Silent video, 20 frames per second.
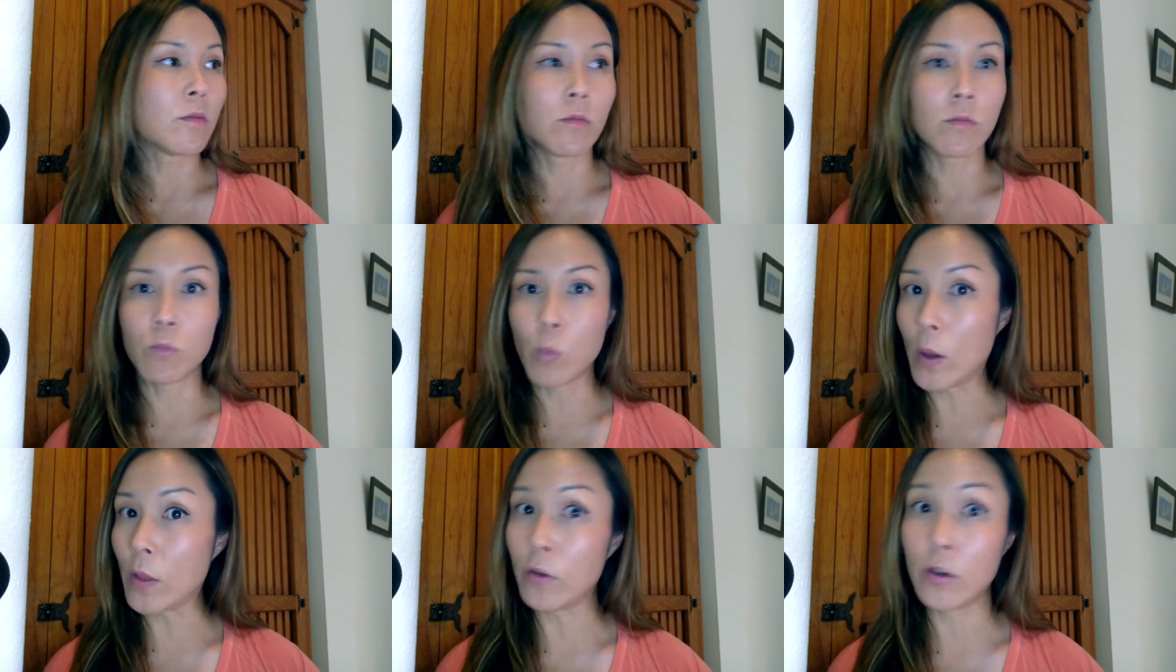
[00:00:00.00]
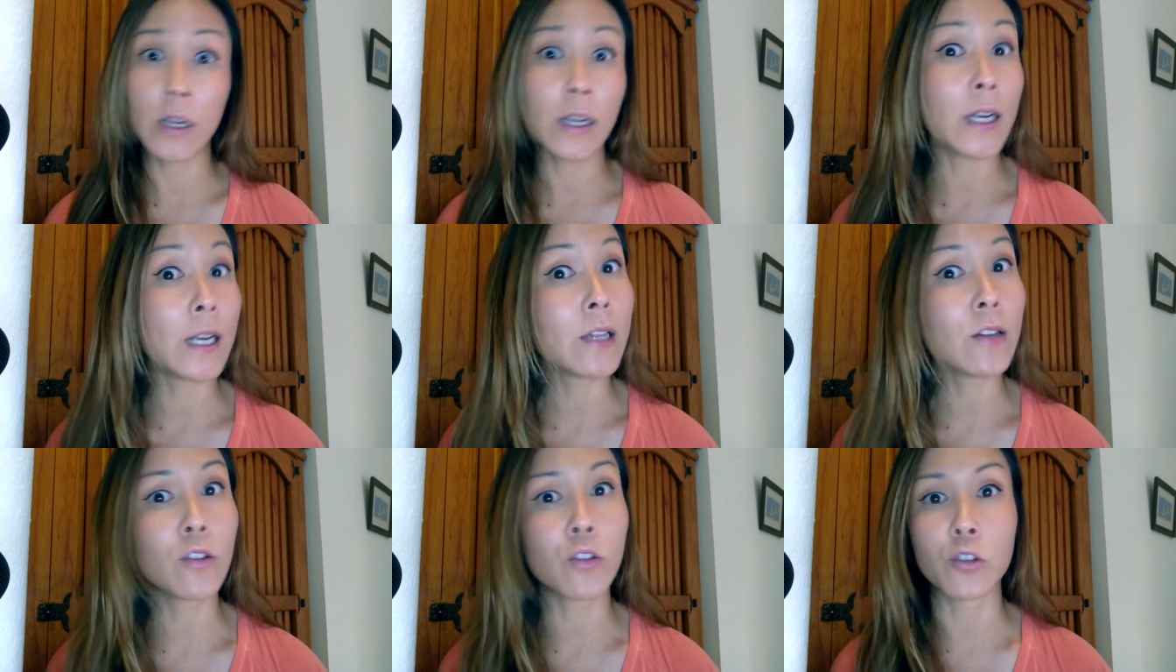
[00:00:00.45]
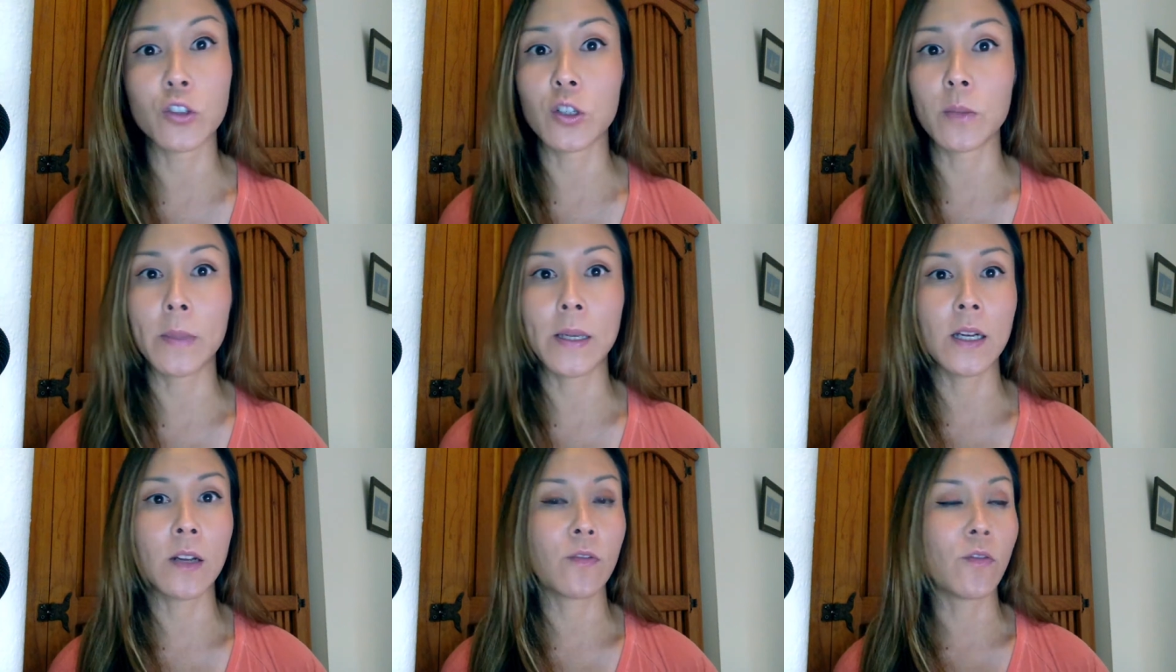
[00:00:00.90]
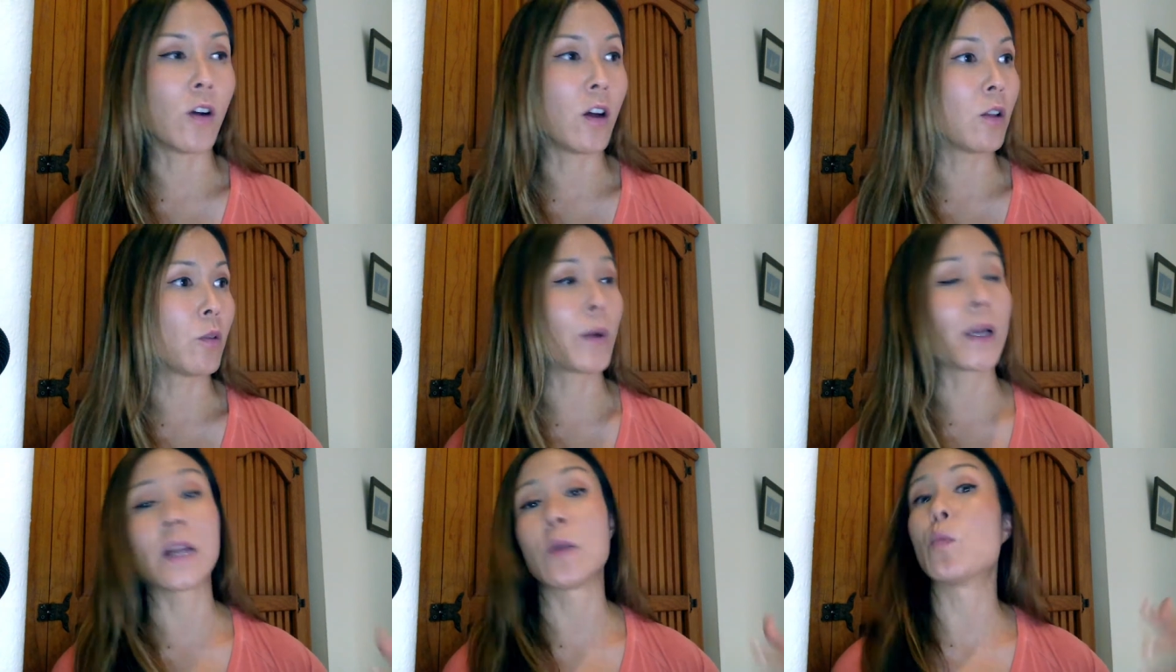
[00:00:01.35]
whether it is social media
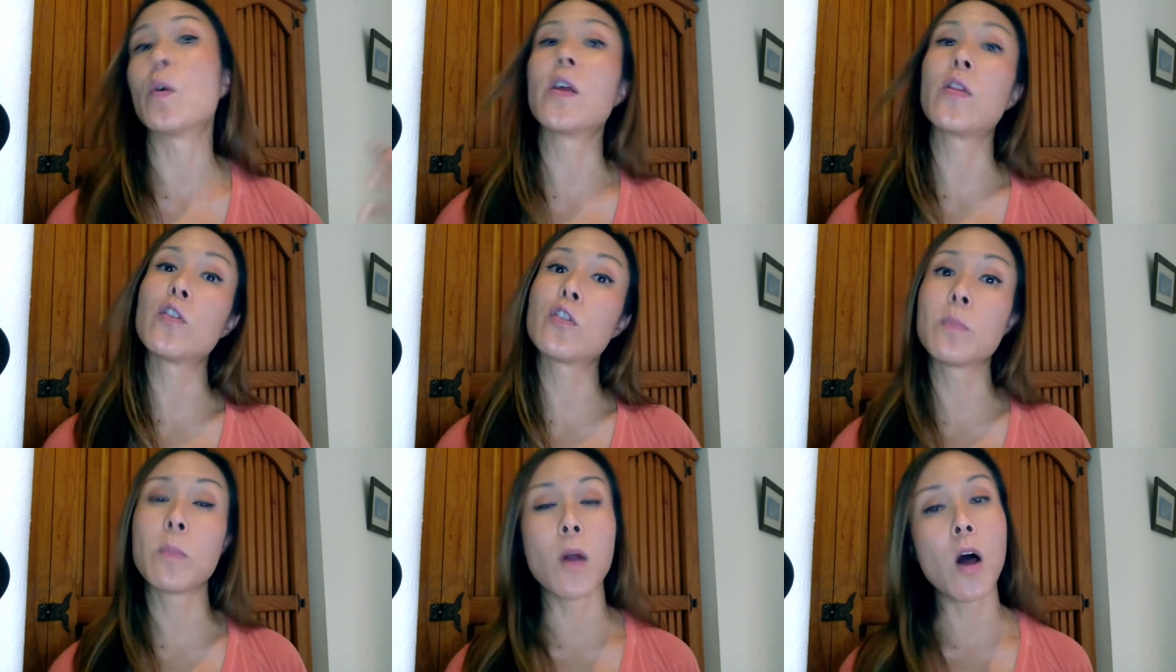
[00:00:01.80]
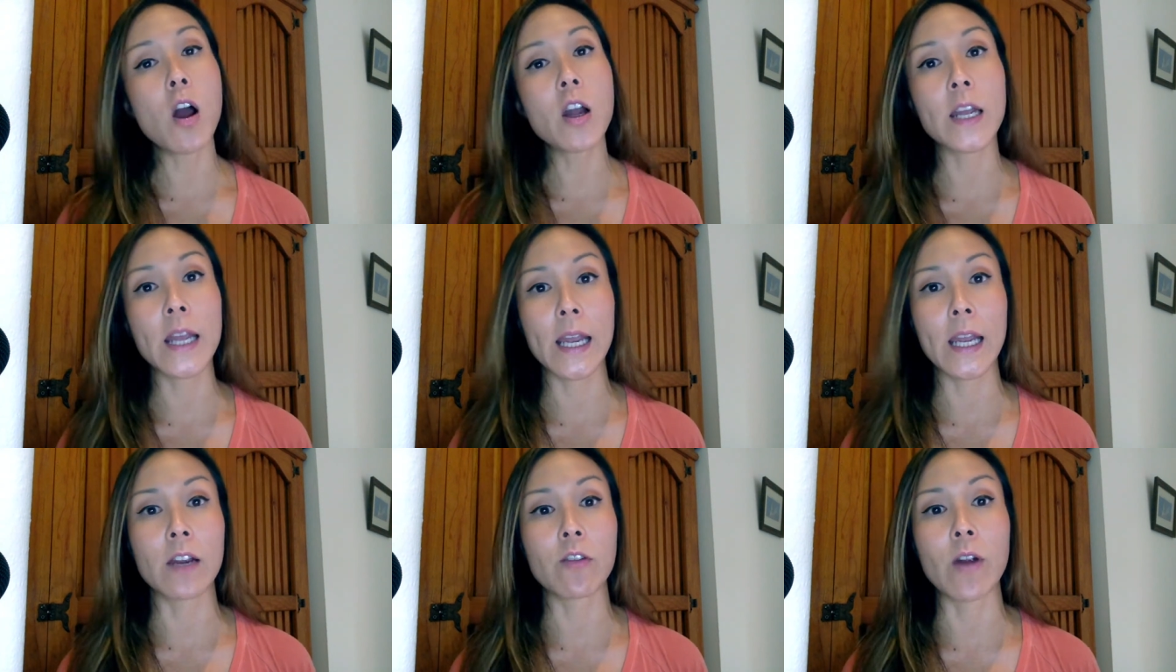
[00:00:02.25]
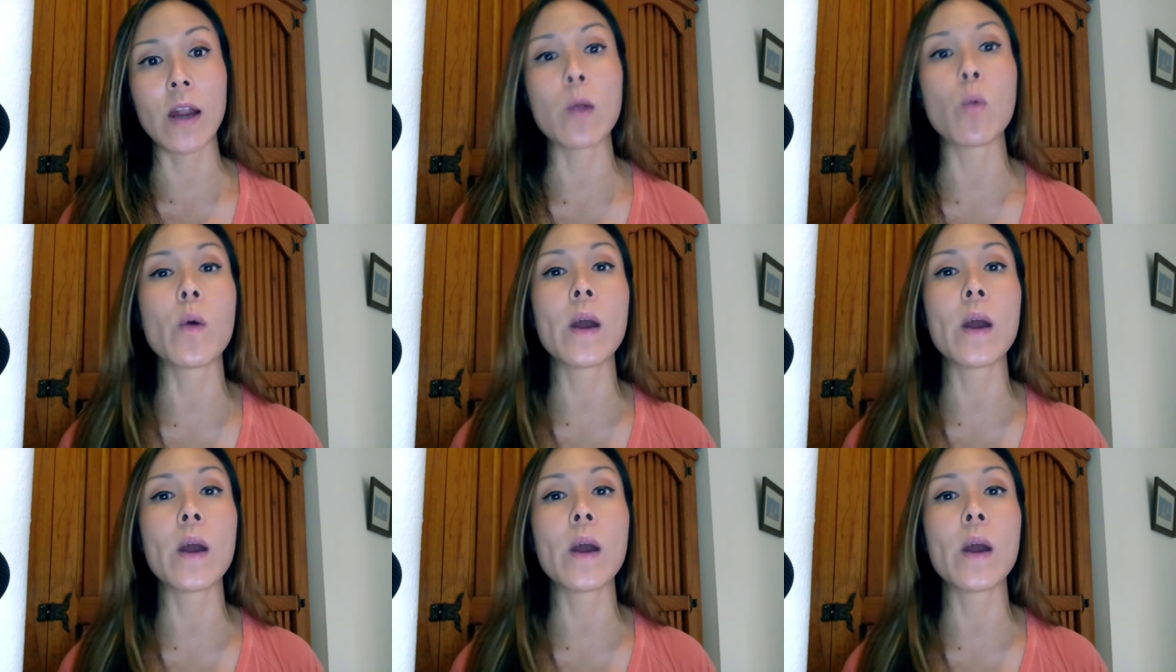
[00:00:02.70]
following, whether it's blogging, right?